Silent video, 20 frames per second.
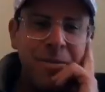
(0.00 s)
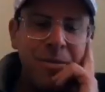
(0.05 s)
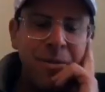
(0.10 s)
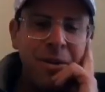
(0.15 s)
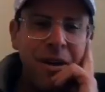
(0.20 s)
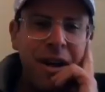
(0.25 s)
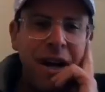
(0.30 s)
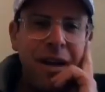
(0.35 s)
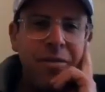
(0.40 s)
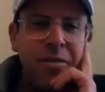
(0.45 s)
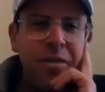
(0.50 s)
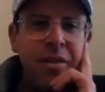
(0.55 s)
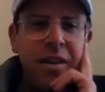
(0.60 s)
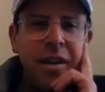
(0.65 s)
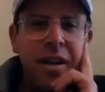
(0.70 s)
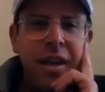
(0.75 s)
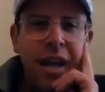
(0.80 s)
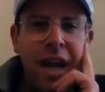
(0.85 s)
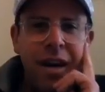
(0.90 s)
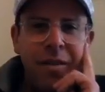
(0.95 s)
Well,
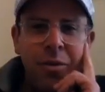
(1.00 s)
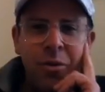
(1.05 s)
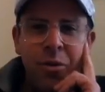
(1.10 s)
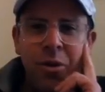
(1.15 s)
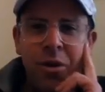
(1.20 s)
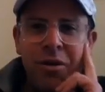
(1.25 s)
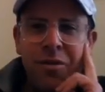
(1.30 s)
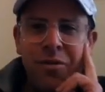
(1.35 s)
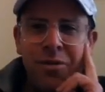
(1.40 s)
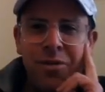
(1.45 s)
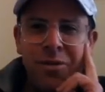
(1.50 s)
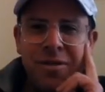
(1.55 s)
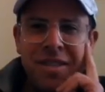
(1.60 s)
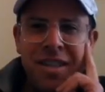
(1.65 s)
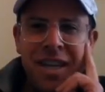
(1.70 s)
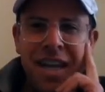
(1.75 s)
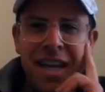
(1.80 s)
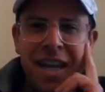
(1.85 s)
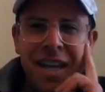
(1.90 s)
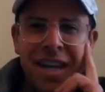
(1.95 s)
have a wonderful
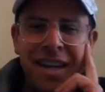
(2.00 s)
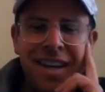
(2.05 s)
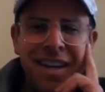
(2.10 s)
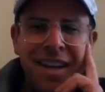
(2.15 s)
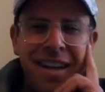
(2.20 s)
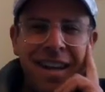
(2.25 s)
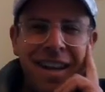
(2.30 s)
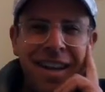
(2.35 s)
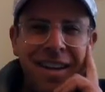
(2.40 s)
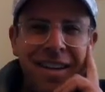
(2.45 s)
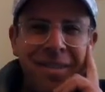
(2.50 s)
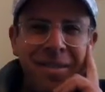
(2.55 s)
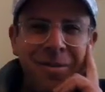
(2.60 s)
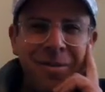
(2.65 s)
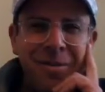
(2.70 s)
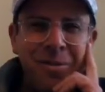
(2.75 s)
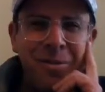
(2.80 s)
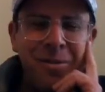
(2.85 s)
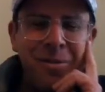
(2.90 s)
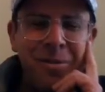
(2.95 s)
day, and
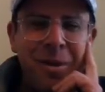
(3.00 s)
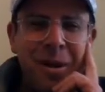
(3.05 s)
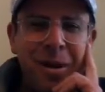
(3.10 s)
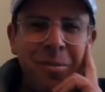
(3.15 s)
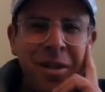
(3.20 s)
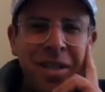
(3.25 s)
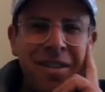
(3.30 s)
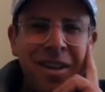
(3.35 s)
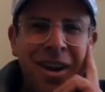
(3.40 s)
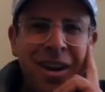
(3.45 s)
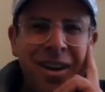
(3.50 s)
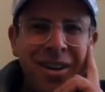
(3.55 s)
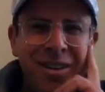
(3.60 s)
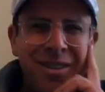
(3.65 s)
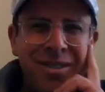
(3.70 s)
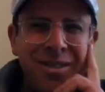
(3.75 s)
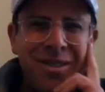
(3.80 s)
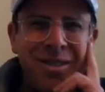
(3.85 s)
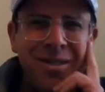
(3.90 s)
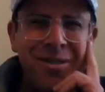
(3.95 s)
I'll be talking to
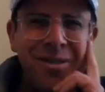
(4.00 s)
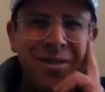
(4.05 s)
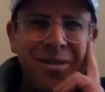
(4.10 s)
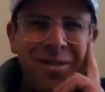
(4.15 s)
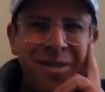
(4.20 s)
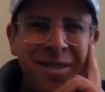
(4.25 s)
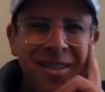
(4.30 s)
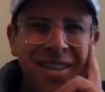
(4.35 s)
you soon.